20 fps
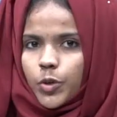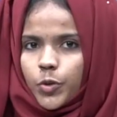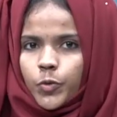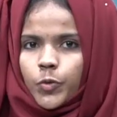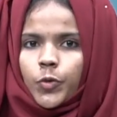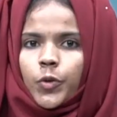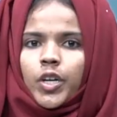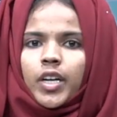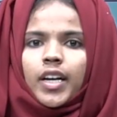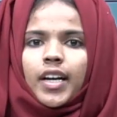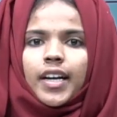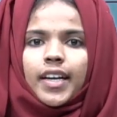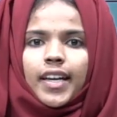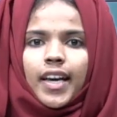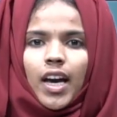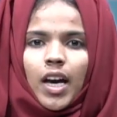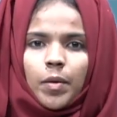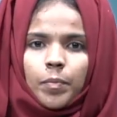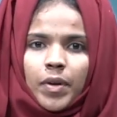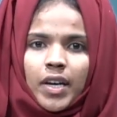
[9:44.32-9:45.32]
to
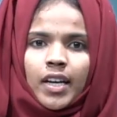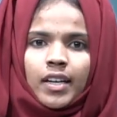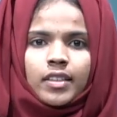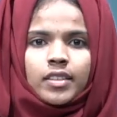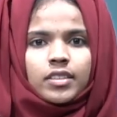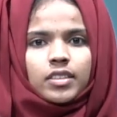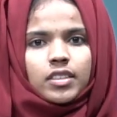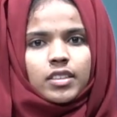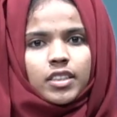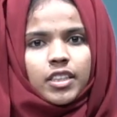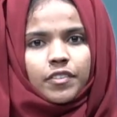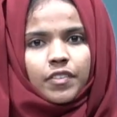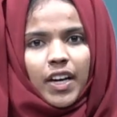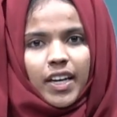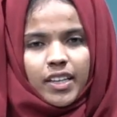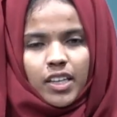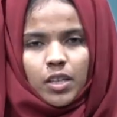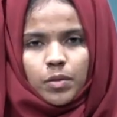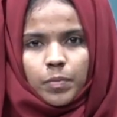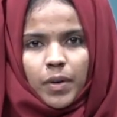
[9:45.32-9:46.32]
AB
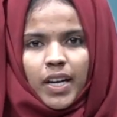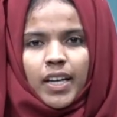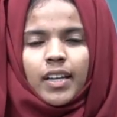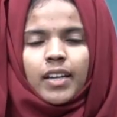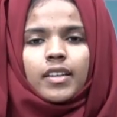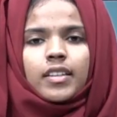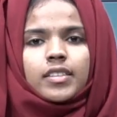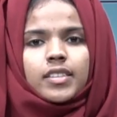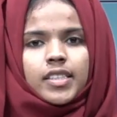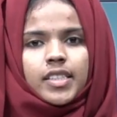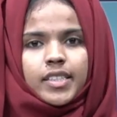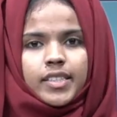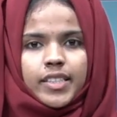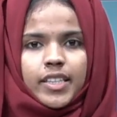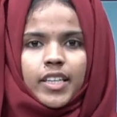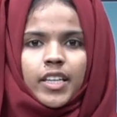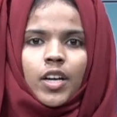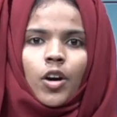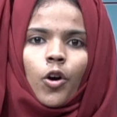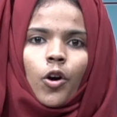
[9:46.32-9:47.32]
divided by
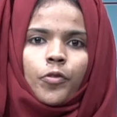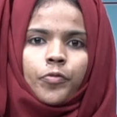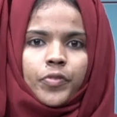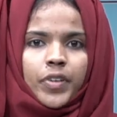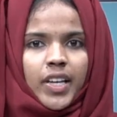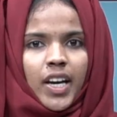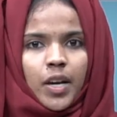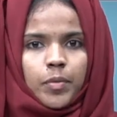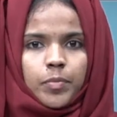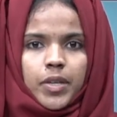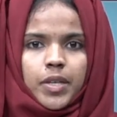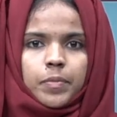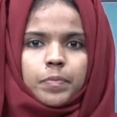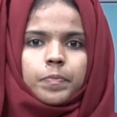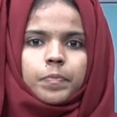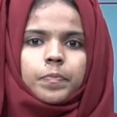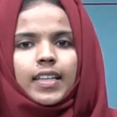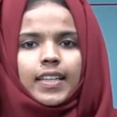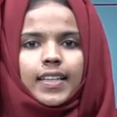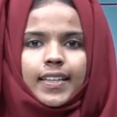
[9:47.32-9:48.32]
GCD of AB.
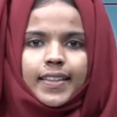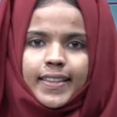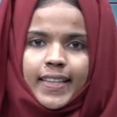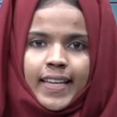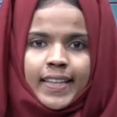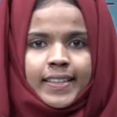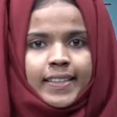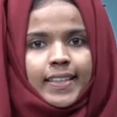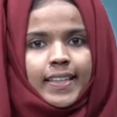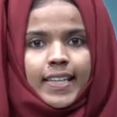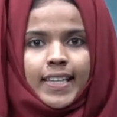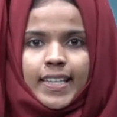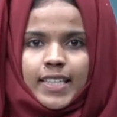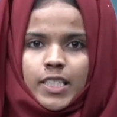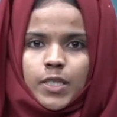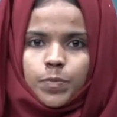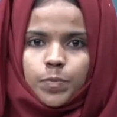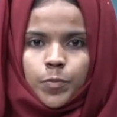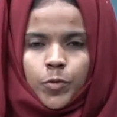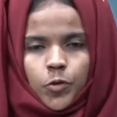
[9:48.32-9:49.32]
Then
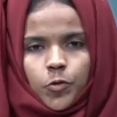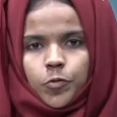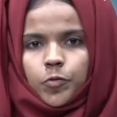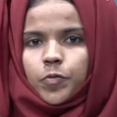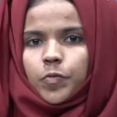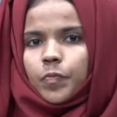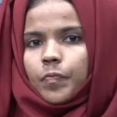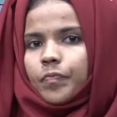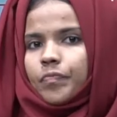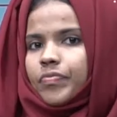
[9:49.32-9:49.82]
its proof.